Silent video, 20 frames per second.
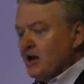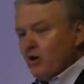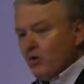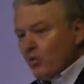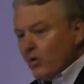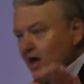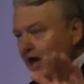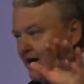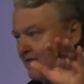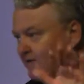
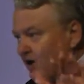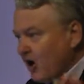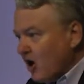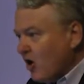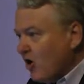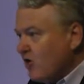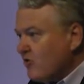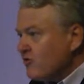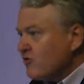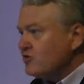We have
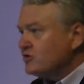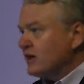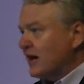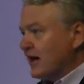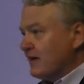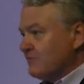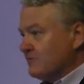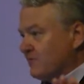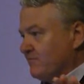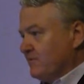other
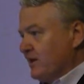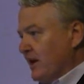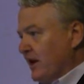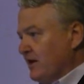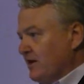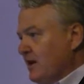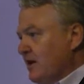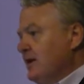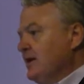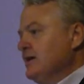types of
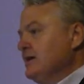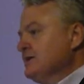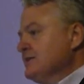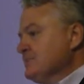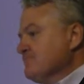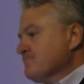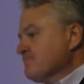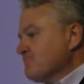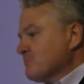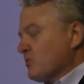debt
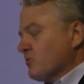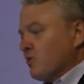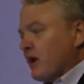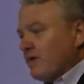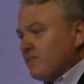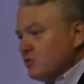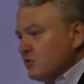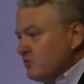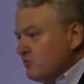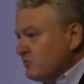
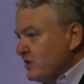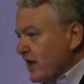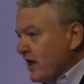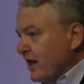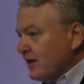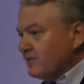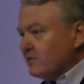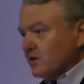revenue debt,